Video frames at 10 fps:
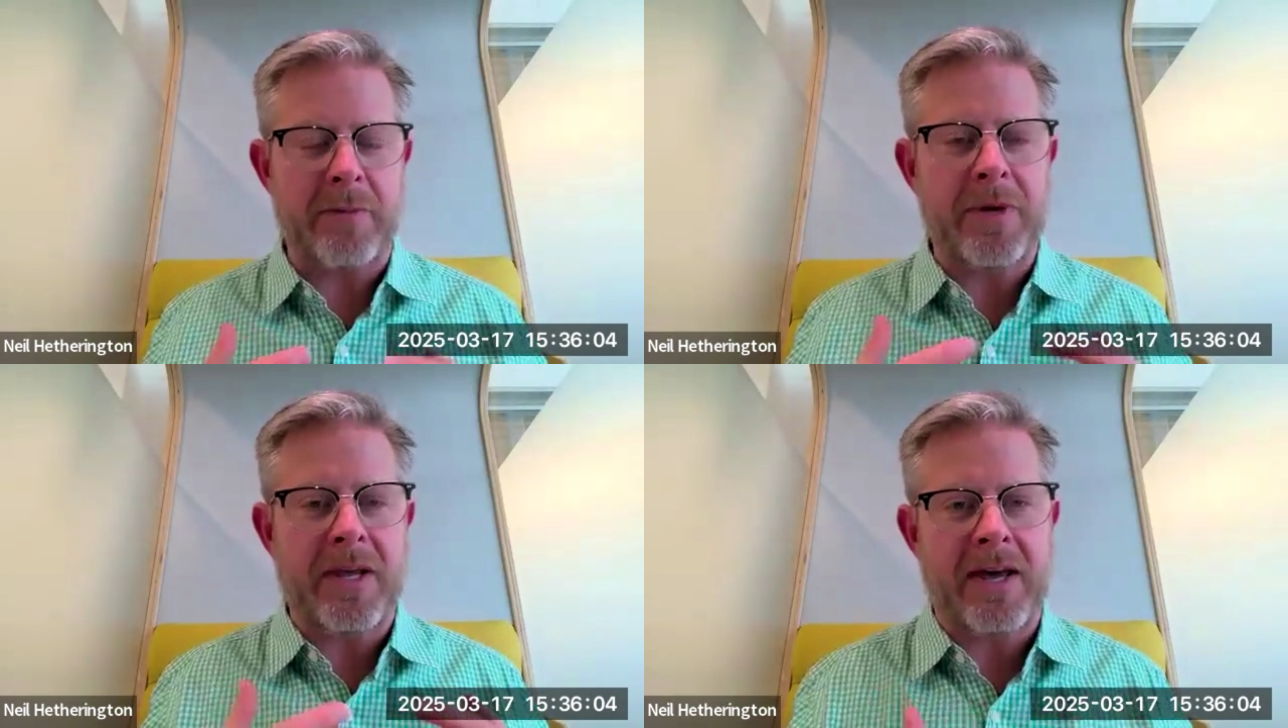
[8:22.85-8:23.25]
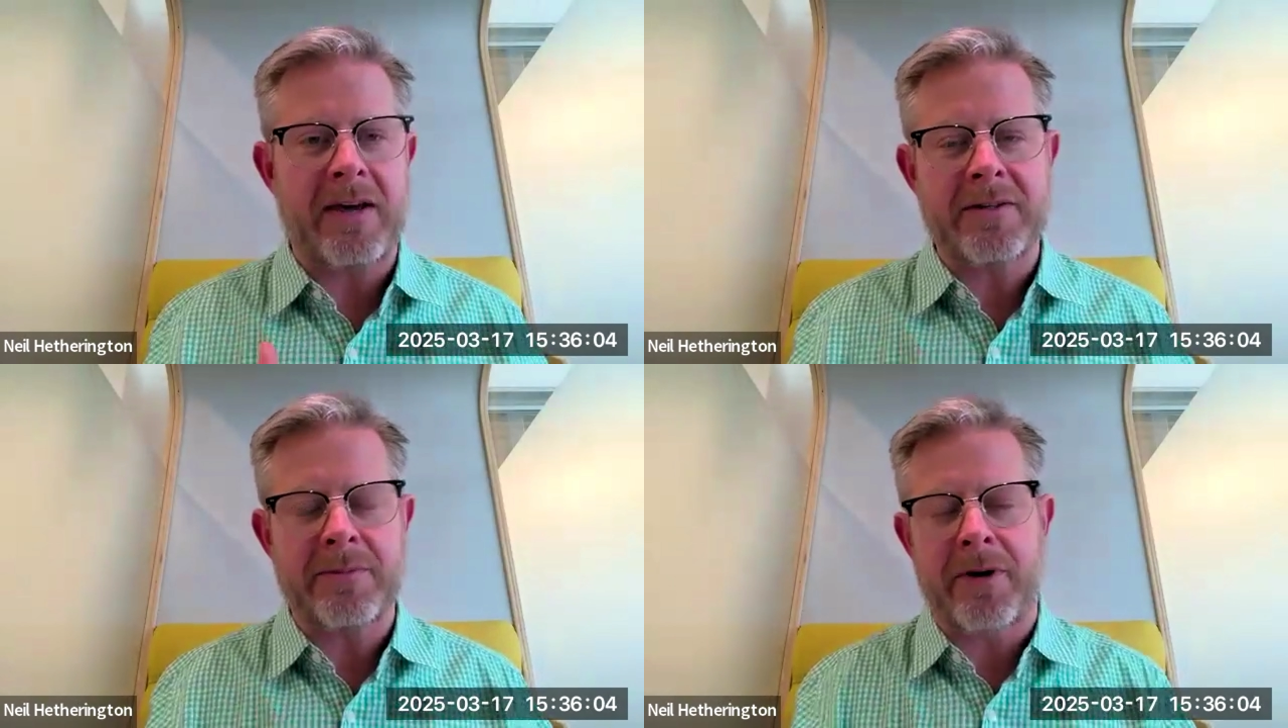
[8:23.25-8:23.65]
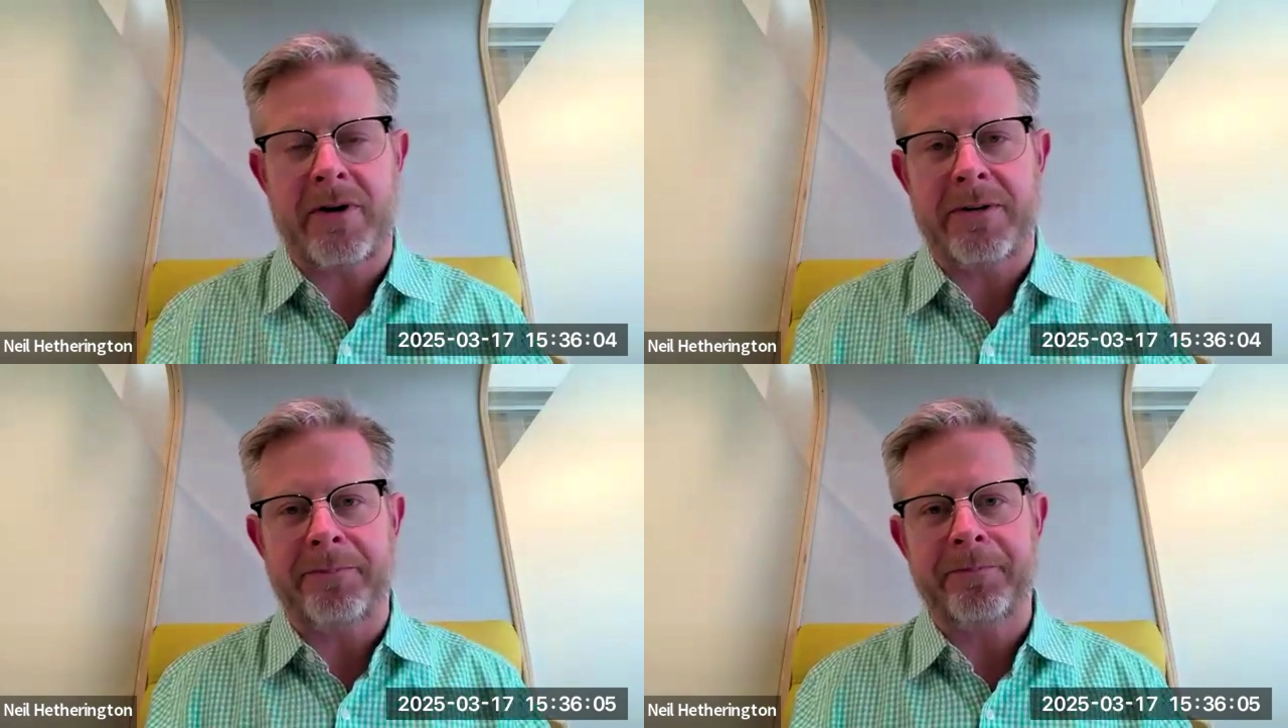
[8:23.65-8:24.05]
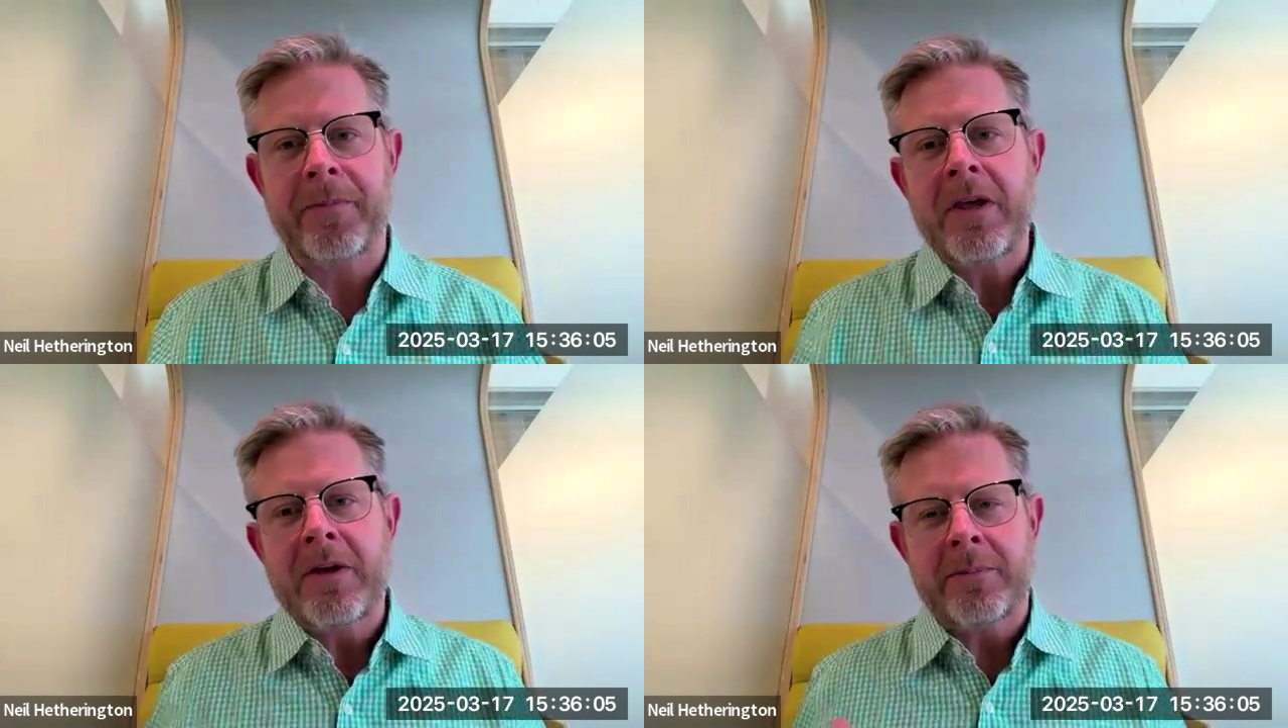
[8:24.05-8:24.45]
and we act upon it.
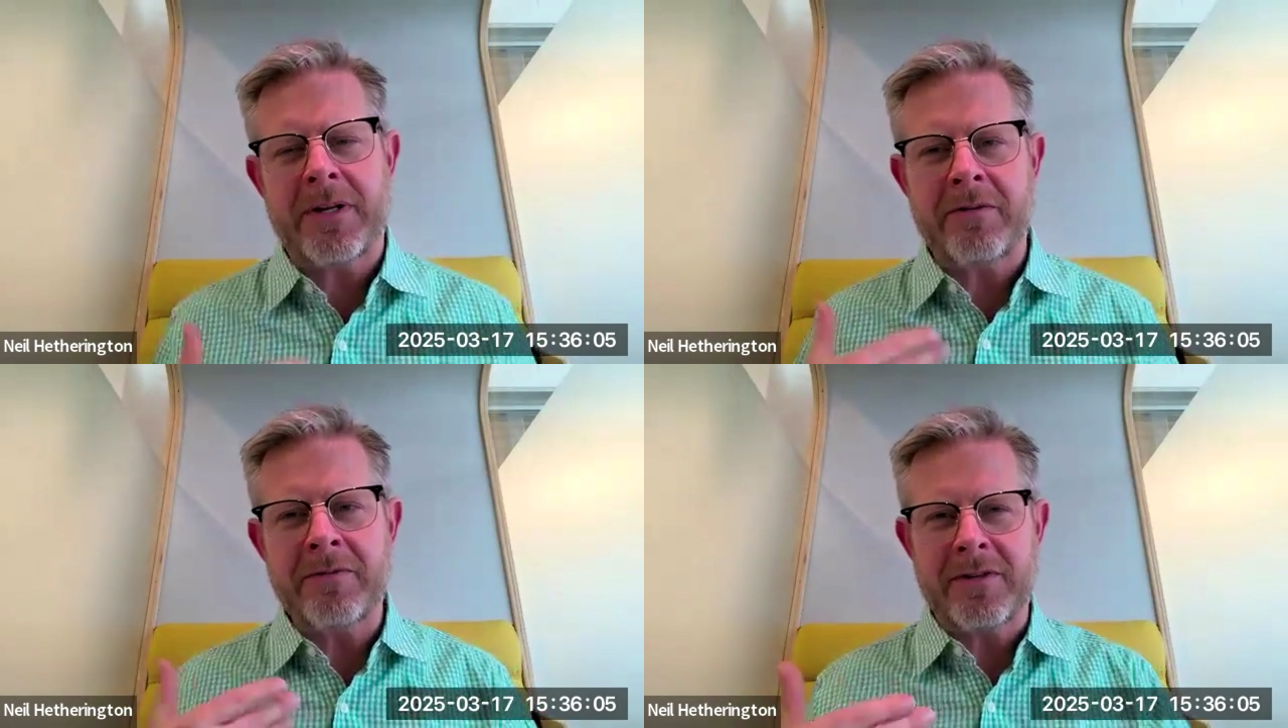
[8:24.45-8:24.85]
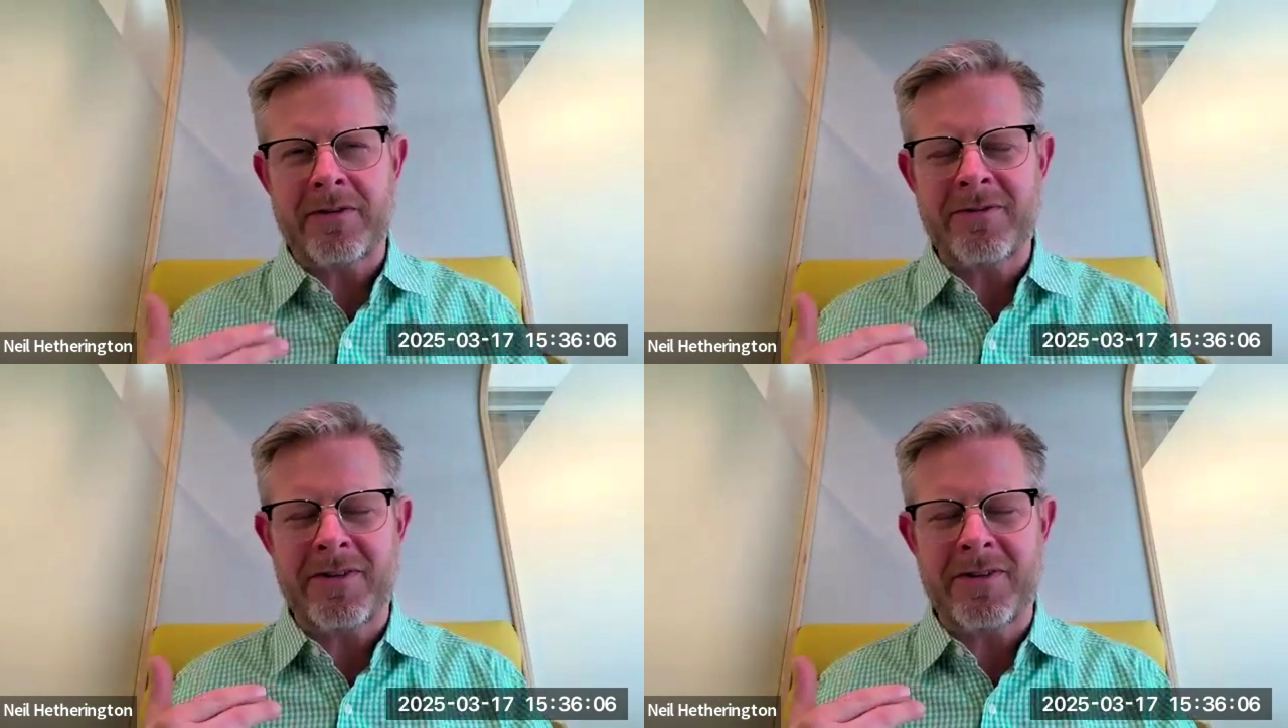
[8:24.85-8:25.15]
But here's